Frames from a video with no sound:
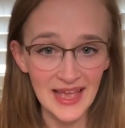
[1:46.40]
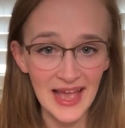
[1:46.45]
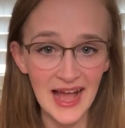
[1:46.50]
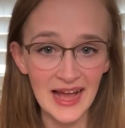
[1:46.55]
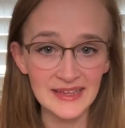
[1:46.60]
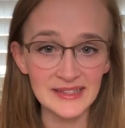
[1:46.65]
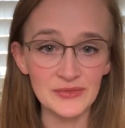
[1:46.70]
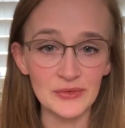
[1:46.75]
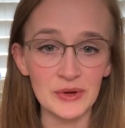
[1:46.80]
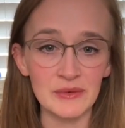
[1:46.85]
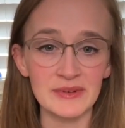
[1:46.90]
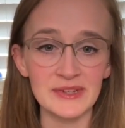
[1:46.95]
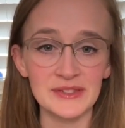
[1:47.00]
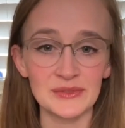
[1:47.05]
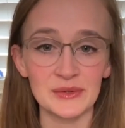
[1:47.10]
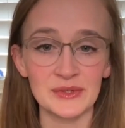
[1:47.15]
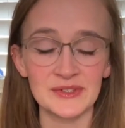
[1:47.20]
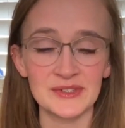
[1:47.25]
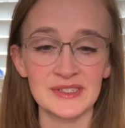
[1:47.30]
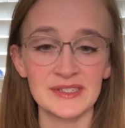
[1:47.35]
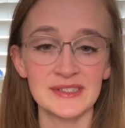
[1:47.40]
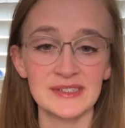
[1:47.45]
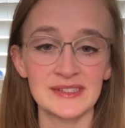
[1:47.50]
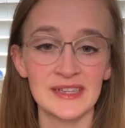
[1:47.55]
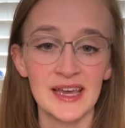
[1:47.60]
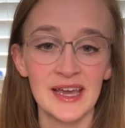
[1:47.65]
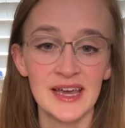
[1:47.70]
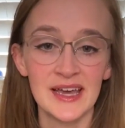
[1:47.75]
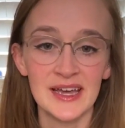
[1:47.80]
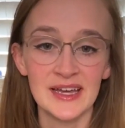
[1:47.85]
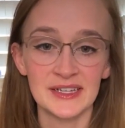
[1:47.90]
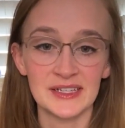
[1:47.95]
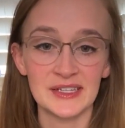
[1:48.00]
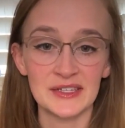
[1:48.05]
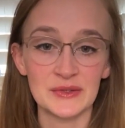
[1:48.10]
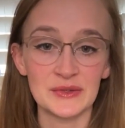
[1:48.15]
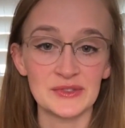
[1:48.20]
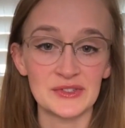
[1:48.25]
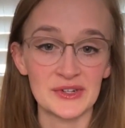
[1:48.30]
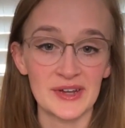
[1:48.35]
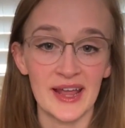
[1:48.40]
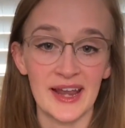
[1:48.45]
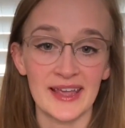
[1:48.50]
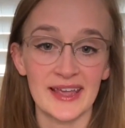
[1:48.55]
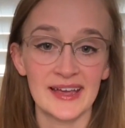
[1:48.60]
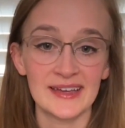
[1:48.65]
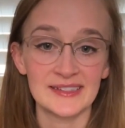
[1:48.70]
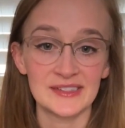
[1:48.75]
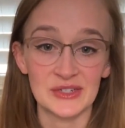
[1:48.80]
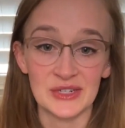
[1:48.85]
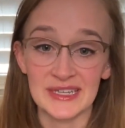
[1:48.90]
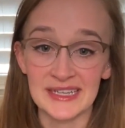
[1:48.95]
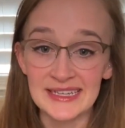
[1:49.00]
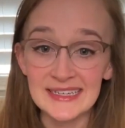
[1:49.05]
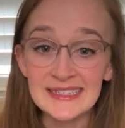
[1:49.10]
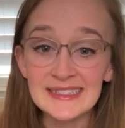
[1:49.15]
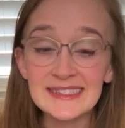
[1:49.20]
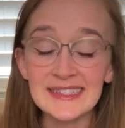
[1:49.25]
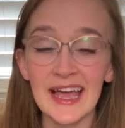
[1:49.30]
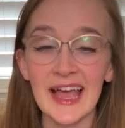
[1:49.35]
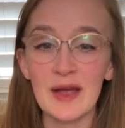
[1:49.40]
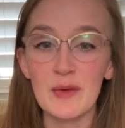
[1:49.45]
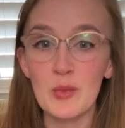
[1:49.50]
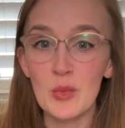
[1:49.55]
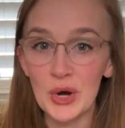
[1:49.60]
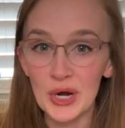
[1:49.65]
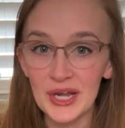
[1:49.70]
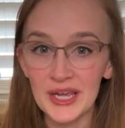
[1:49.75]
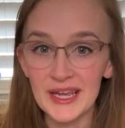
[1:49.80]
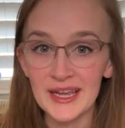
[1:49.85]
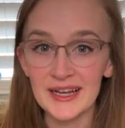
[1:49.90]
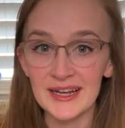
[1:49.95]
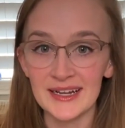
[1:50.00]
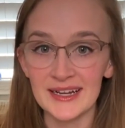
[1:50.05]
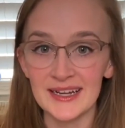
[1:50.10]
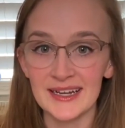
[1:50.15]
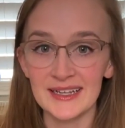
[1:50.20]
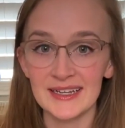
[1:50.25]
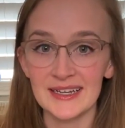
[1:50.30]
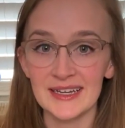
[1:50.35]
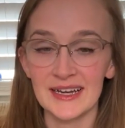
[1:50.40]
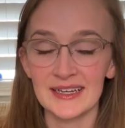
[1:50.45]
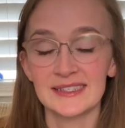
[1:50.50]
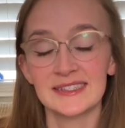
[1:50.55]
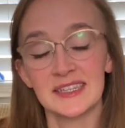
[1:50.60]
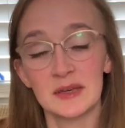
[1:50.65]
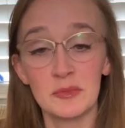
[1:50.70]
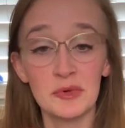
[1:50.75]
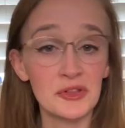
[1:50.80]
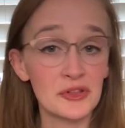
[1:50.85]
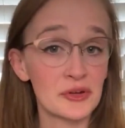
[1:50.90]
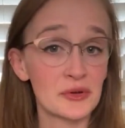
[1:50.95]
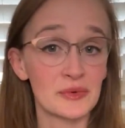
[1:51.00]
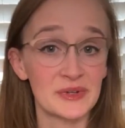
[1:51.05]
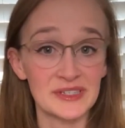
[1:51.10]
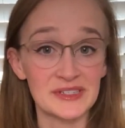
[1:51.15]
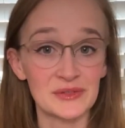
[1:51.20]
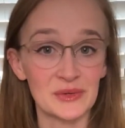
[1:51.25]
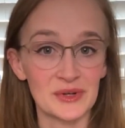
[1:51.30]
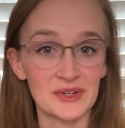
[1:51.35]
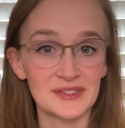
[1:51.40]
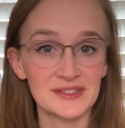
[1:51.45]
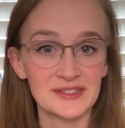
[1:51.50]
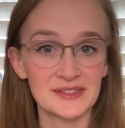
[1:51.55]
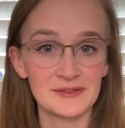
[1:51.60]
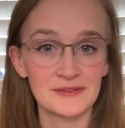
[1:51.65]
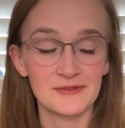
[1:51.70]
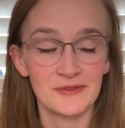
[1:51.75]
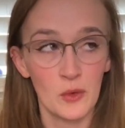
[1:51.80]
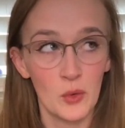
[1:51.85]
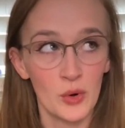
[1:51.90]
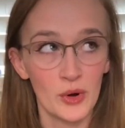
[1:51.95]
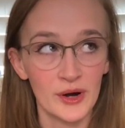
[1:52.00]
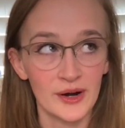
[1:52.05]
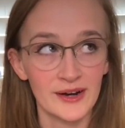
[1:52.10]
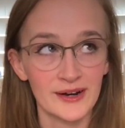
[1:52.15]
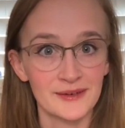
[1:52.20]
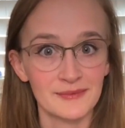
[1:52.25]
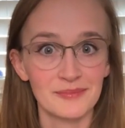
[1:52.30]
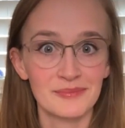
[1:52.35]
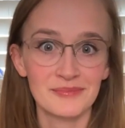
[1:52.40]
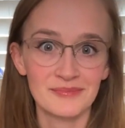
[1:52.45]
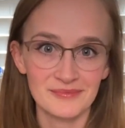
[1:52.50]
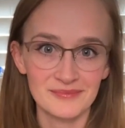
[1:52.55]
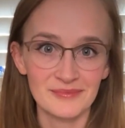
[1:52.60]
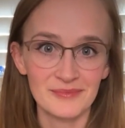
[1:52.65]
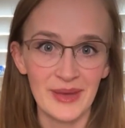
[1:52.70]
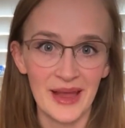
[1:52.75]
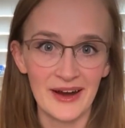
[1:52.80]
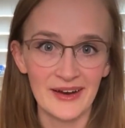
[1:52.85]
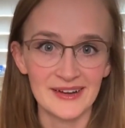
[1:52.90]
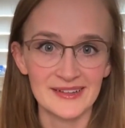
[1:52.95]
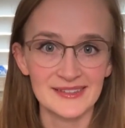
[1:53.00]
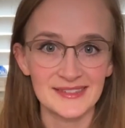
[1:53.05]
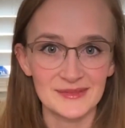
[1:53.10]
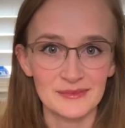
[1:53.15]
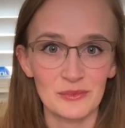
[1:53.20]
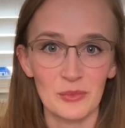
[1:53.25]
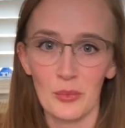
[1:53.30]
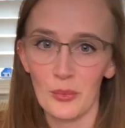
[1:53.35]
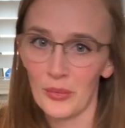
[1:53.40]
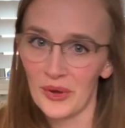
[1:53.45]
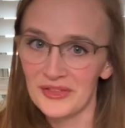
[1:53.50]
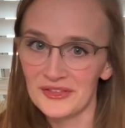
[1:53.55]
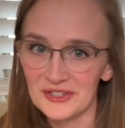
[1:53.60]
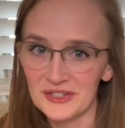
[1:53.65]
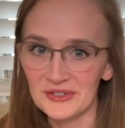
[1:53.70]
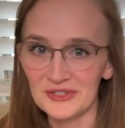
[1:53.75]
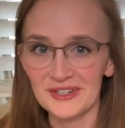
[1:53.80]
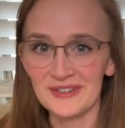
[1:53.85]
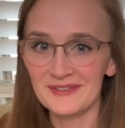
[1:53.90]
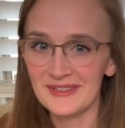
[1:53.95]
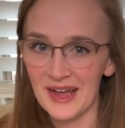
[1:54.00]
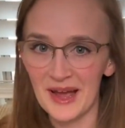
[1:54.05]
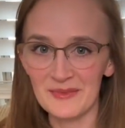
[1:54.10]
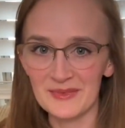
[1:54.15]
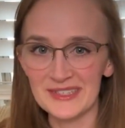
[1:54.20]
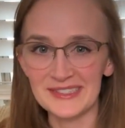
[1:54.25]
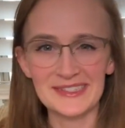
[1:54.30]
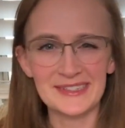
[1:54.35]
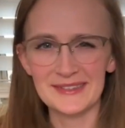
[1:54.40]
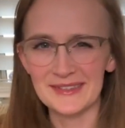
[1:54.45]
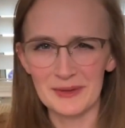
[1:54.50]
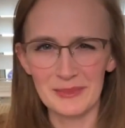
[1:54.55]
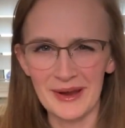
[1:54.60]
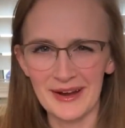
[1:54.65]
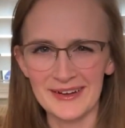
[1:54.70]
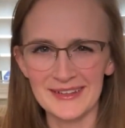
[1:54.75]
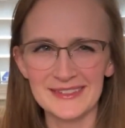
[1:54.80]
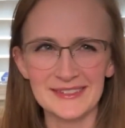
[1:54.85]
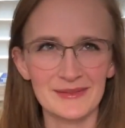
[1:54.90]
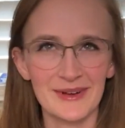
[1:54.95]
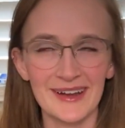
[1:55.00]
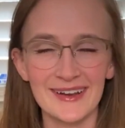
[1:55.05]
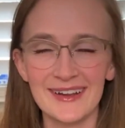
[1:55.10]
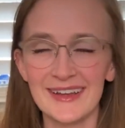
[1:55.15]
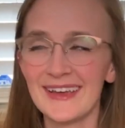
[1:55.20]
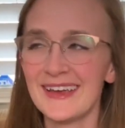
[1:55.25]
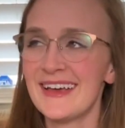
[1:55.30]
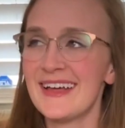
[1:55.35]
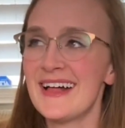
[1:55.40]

As for resources to use your catechize your kids, I'm working on a similar resource for parents with children. Obviously, they're parents, right?